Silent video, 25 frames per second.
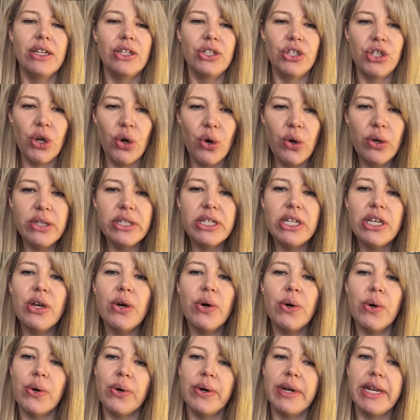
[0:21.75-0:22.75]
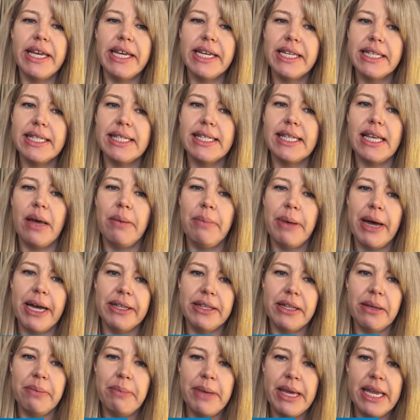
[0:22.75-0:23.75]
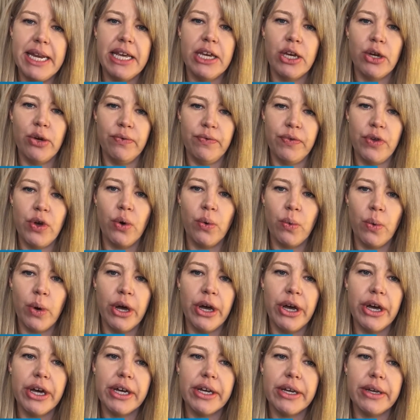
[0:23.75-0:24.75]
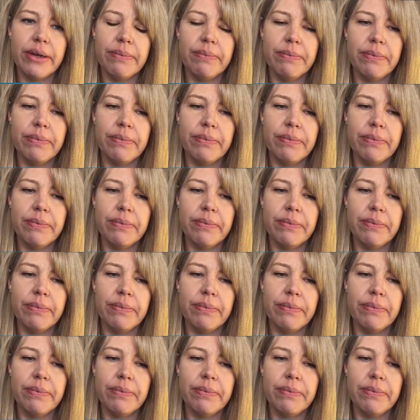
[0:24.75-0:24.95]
Talk to your audience about the meaning of your work.